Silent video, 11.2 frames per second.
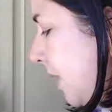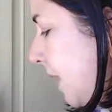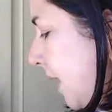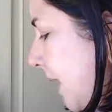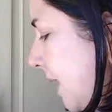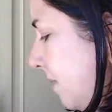
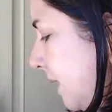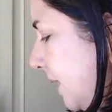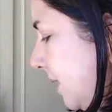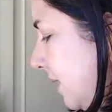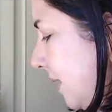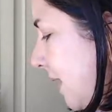Anyway,
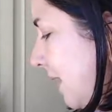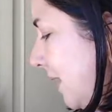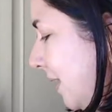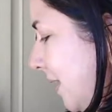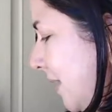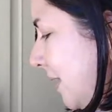so
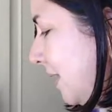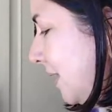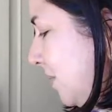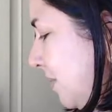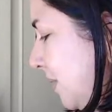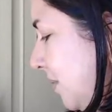that's
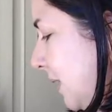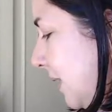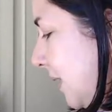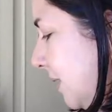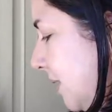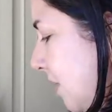been my
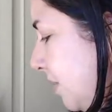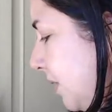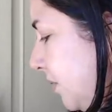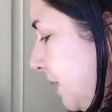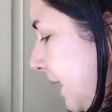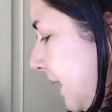last couple
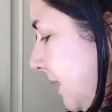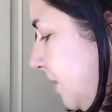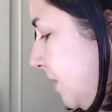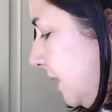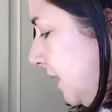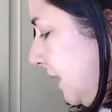of days,
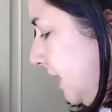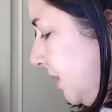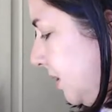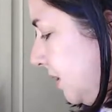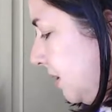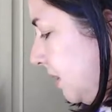but today's
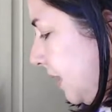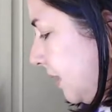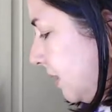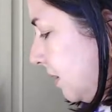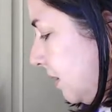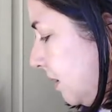just like
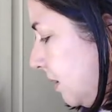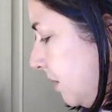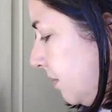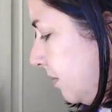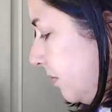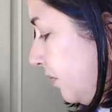
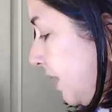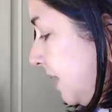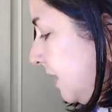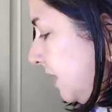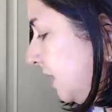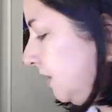I'm
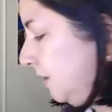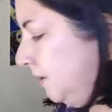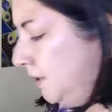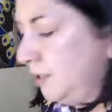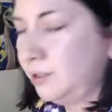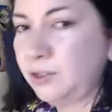finally
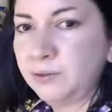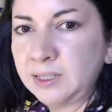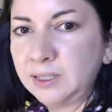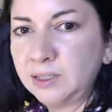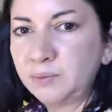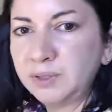doing a
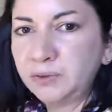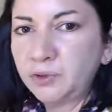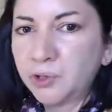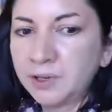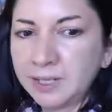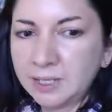little bit of
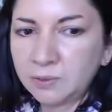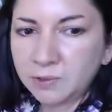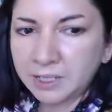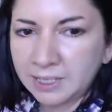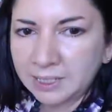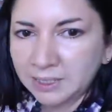drawing,
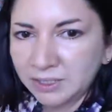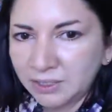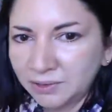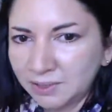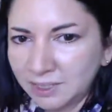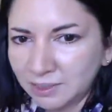working in the
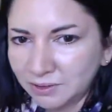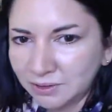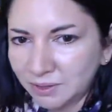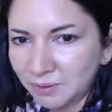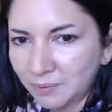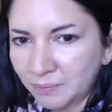studio. So
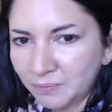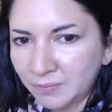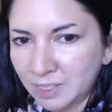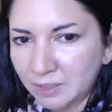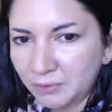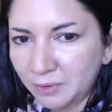
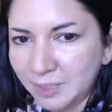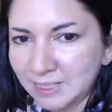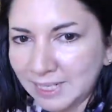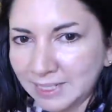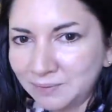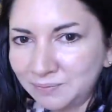I'm very glad